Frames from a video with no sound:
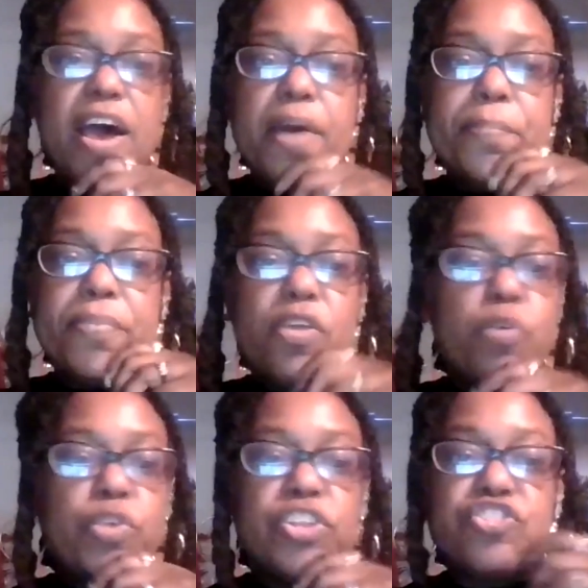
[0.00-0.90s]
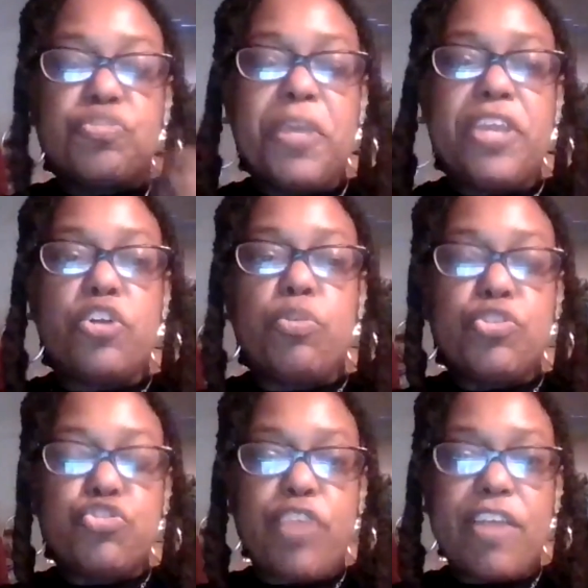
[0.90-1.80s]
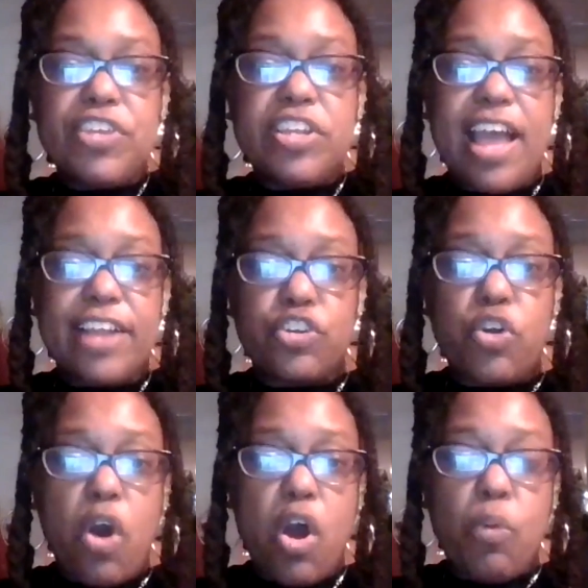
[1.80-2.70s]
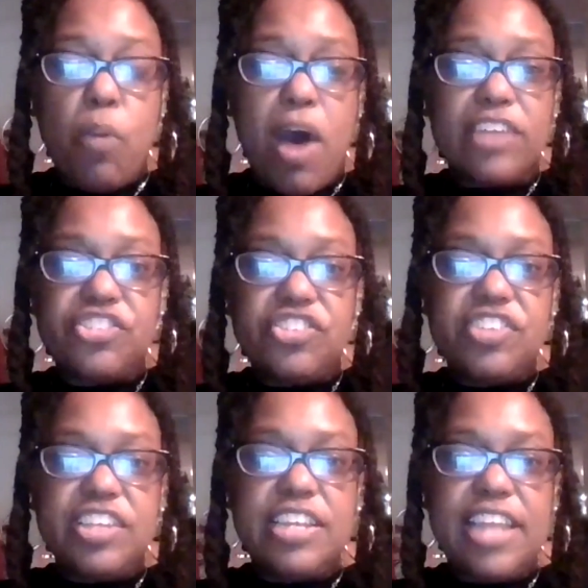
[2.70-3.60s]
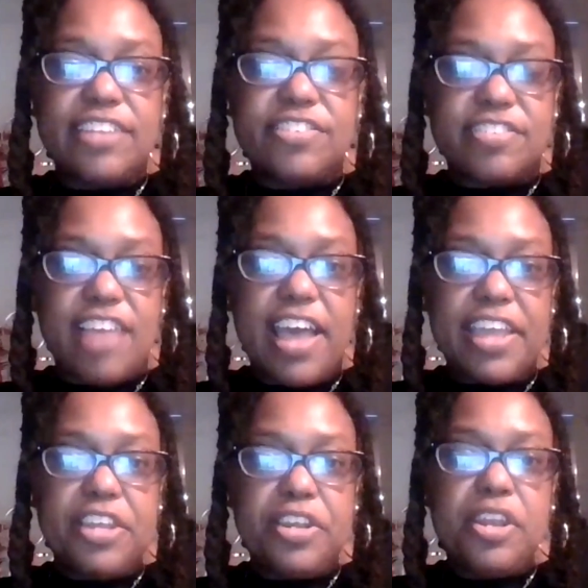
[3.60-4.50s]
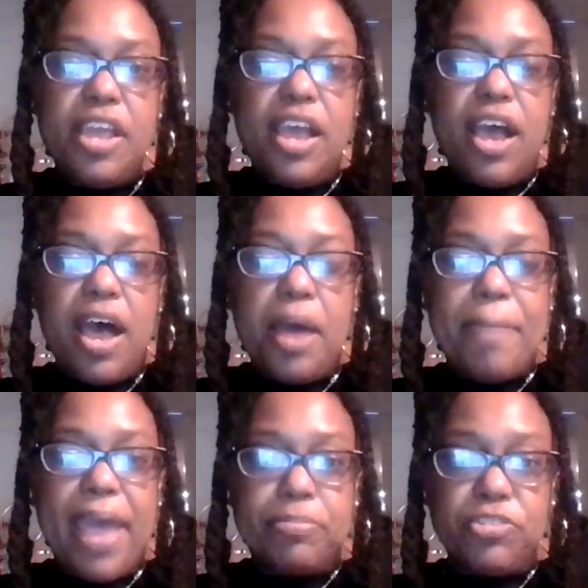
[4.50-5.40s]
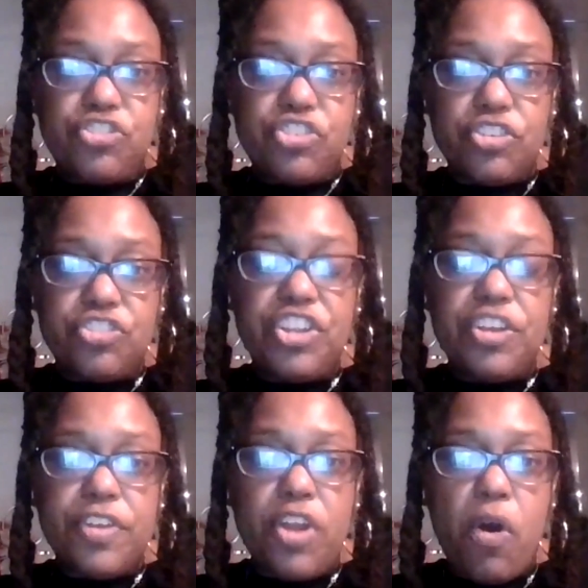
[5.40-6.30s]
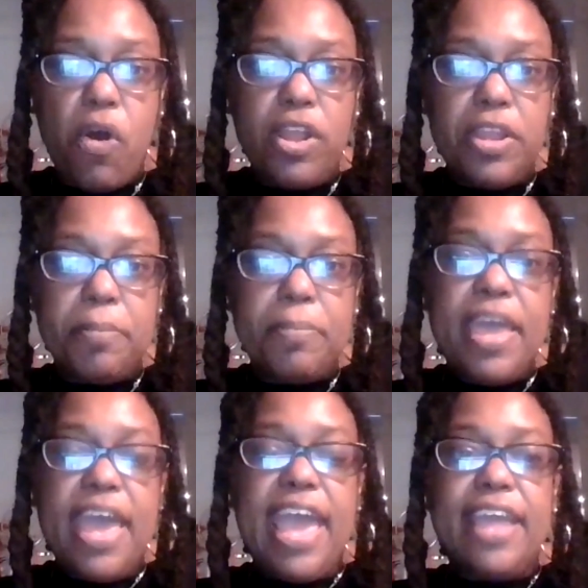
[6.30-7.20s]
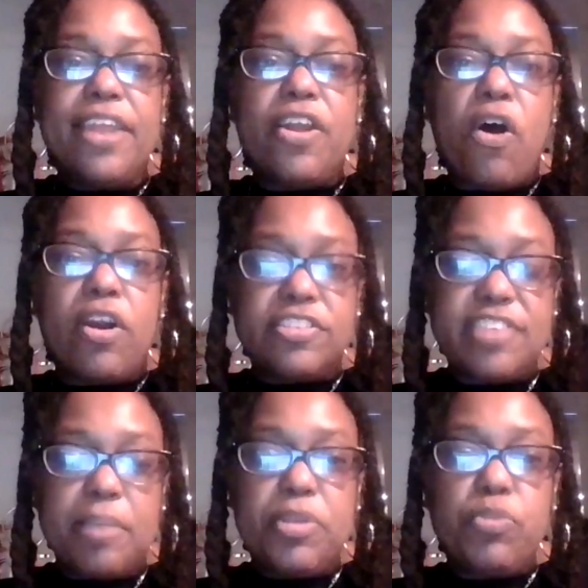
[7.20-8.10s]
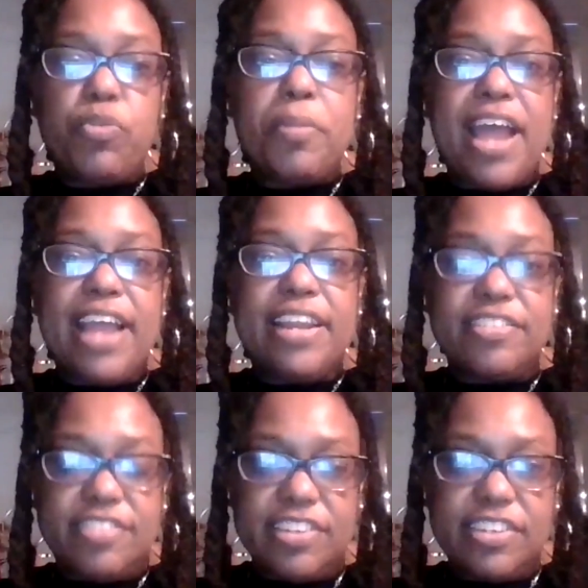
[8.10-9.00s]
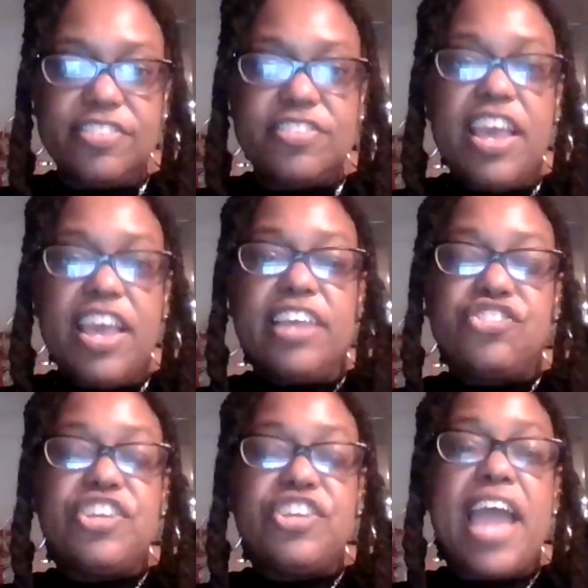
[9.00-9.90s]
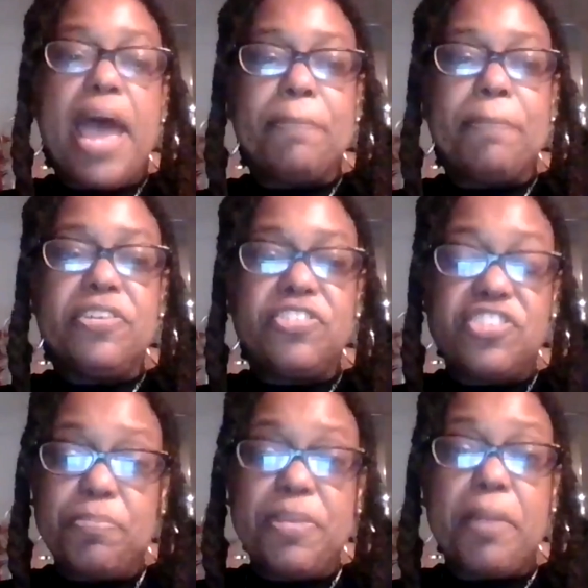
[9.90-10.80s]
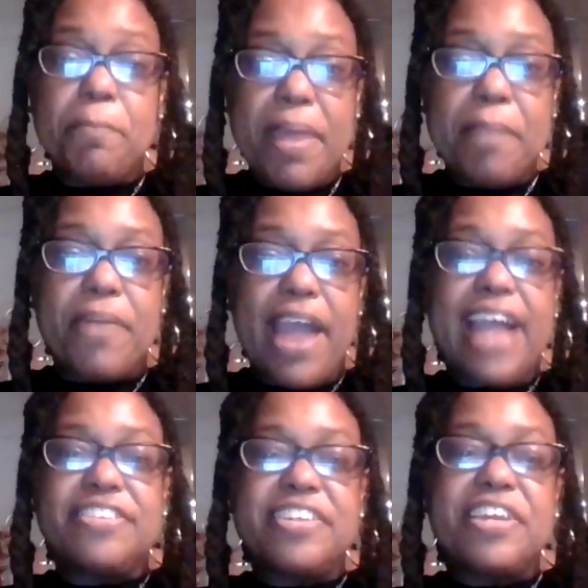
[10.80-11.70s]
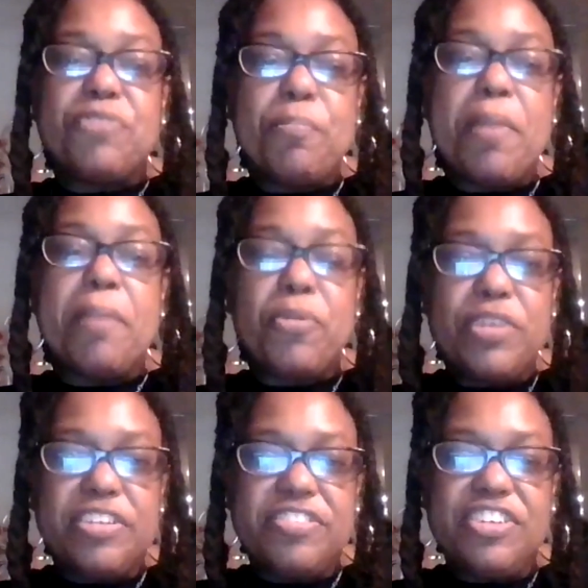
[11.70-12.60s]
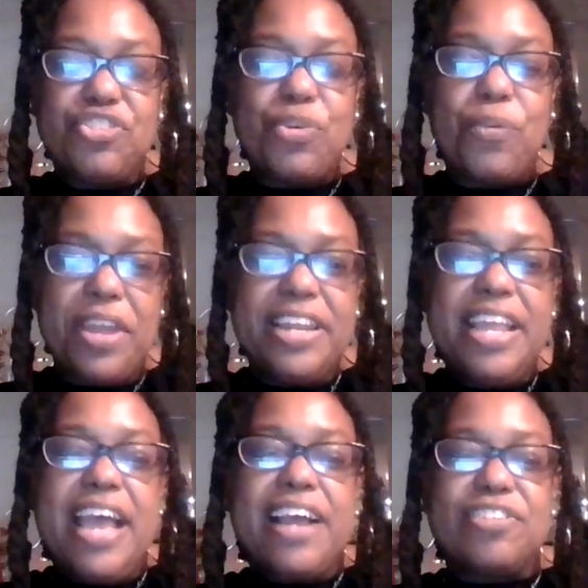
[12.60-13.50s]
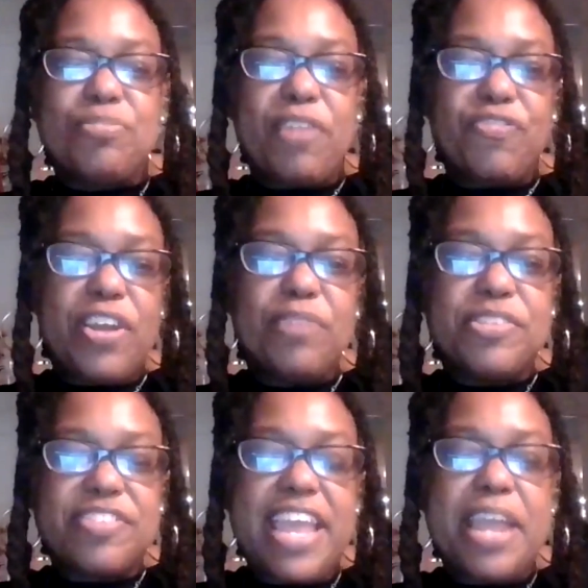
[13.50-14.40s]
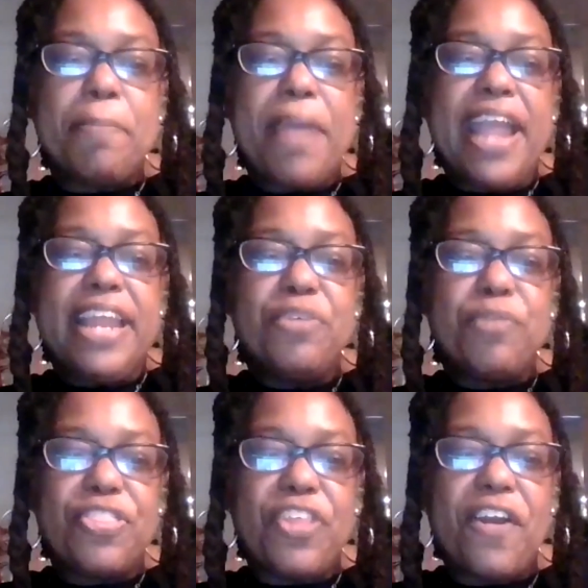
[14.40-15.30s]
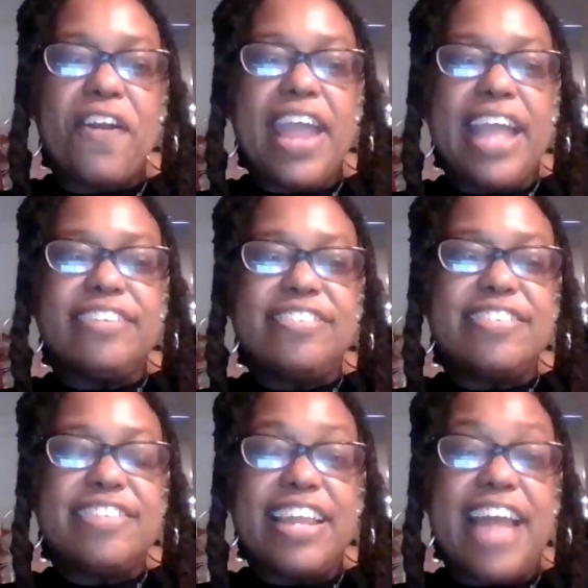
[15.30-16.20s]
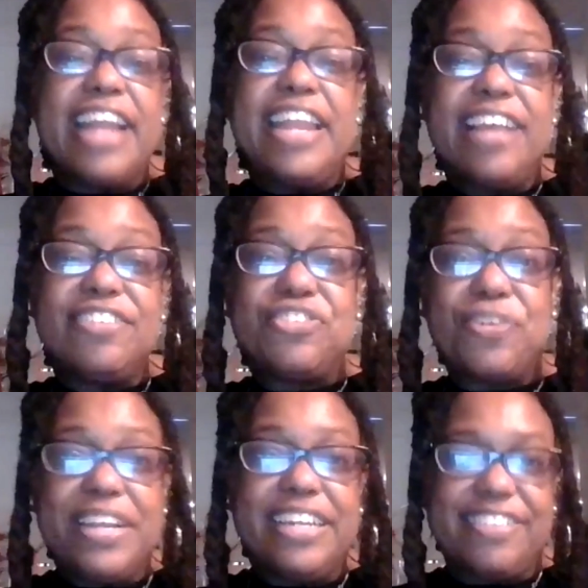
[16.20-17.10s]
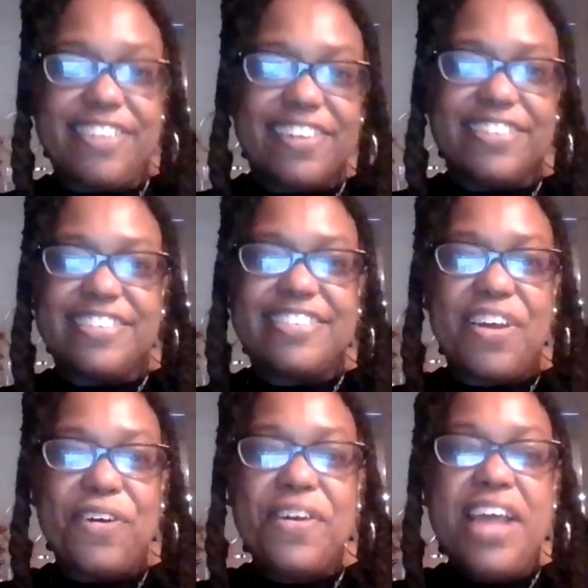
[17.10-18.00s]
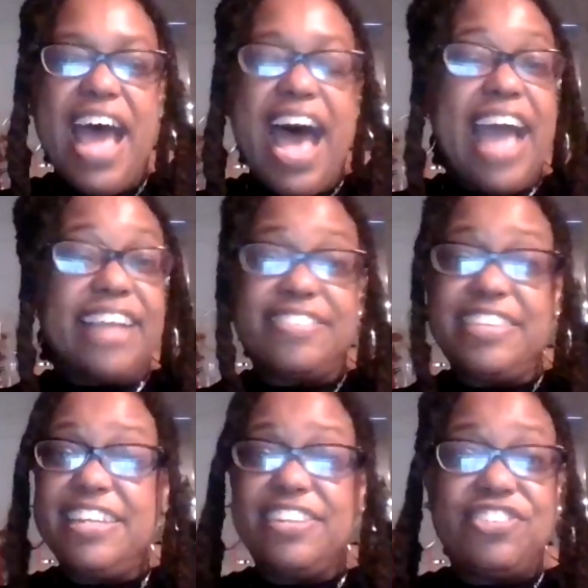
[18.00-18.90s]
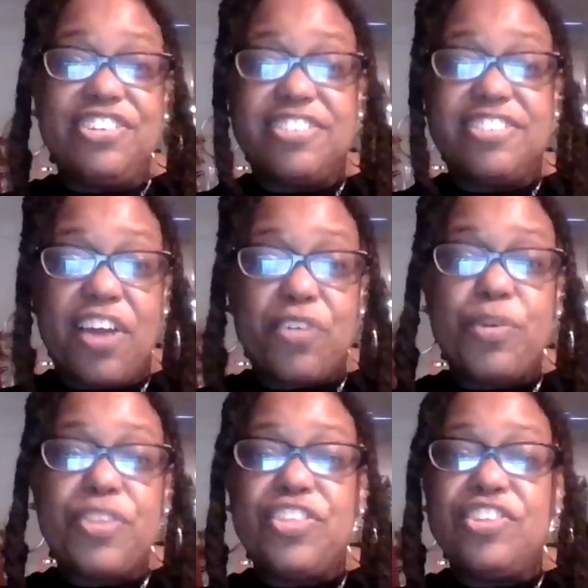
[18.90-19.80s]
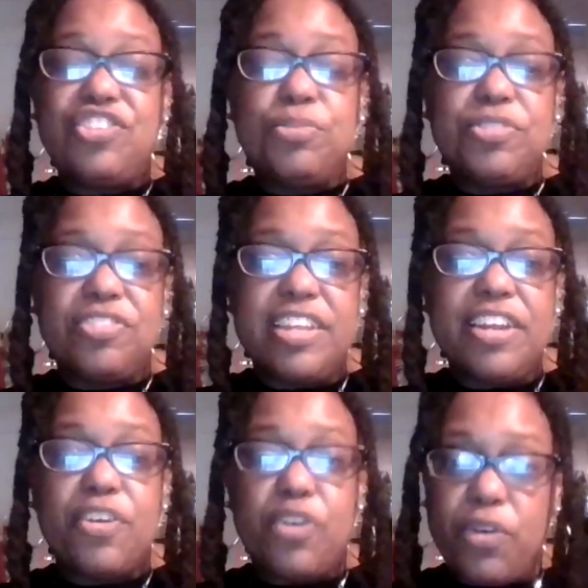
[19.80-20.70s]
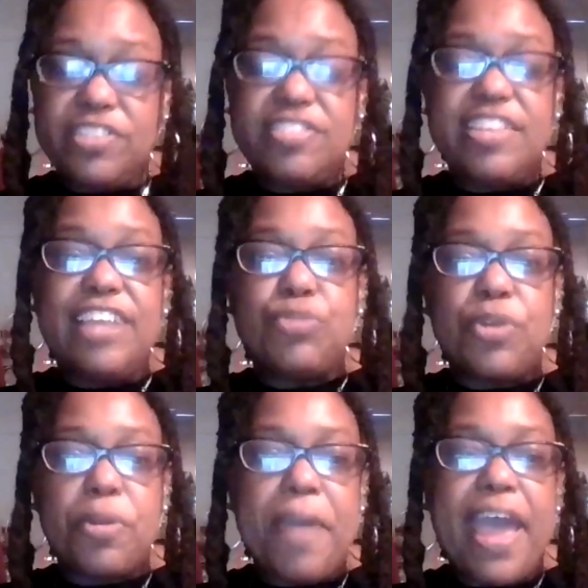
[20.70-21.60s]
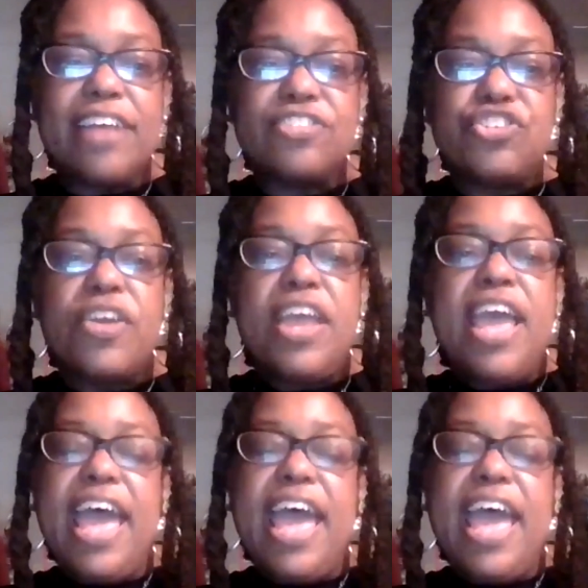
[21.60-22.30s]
Well, the speaker was Reverend Dr. Carl Washington. That's Zion Baptist Church here in Harlem, and our Assemblywoman Inez Dickens. She happens to be a member. I actually can remember when she joined, because my friend was campaigning with her, and she said, Inez joined the church. So I see that she stuck with it. She was there on stage with her pastor.